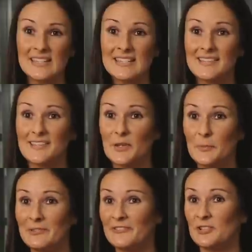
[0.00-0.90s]
TIS is
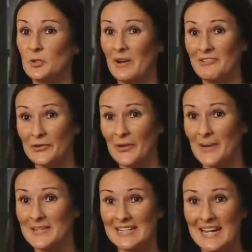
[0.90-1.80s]
open for
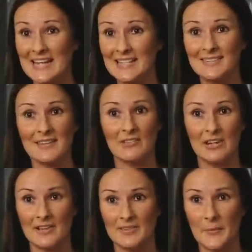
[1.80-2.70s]
24 hours a day,
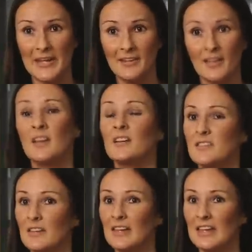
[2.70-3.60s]
7 days a week,
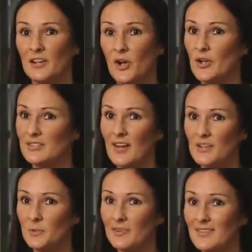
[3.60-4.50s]
so you can get in
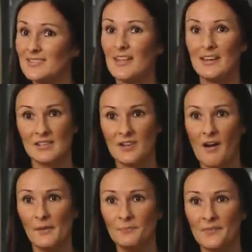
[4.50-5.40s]
contact with us
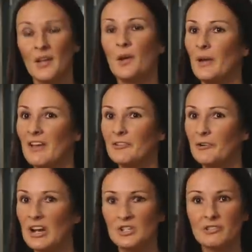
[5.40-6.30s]
anytime. We have
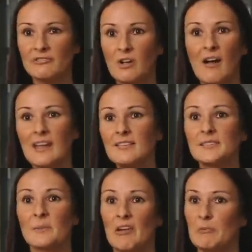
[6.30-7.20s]
a range of
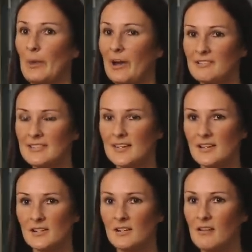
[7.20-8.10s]
clients. We have private
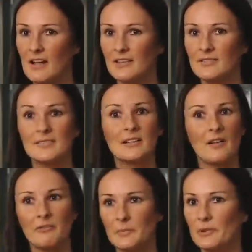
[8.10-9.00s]
sector clients,
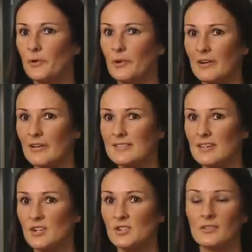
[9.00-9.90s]
government
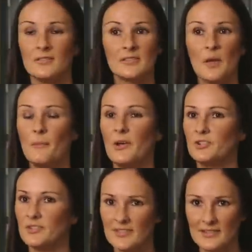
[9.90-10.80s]
organisations,
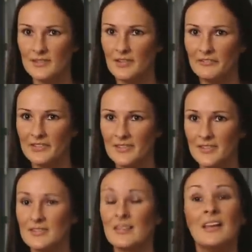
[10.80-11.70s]
emergency
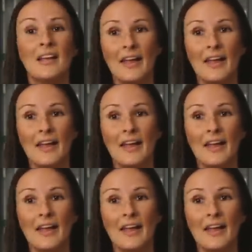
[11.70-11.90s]
services.